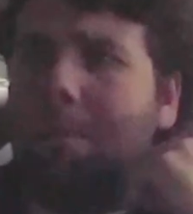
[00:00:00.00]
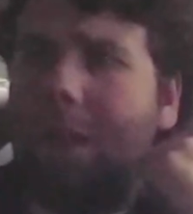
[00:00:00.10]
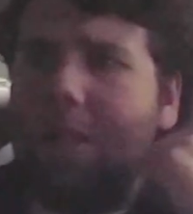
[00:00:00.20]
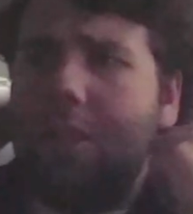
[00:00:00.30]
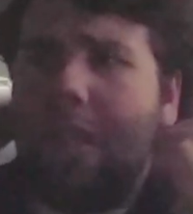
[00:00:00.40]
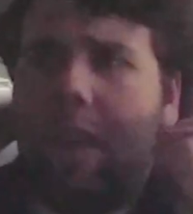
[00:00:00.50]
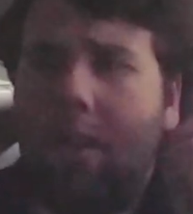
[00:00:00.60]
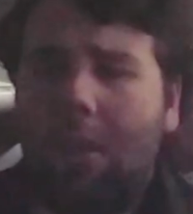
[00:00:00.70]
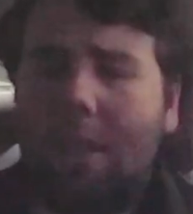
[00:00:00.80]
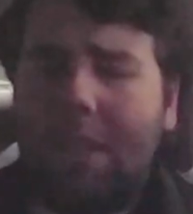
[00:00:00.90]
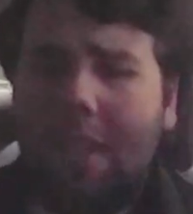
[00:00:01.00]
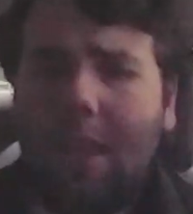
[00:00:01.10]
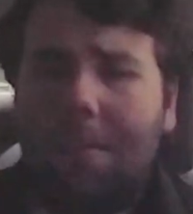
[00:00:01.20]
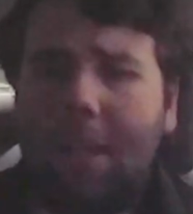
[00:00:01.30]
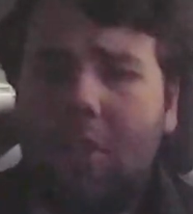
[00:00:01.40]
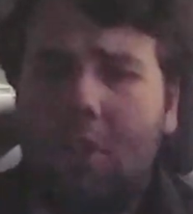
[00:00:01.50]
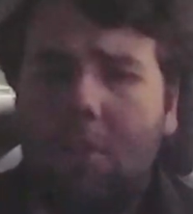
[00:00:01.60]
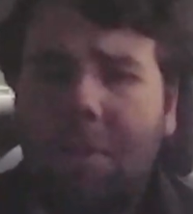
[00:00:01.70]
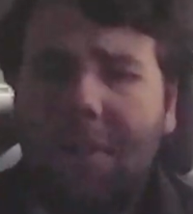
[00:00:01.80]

much that archetype that Schumer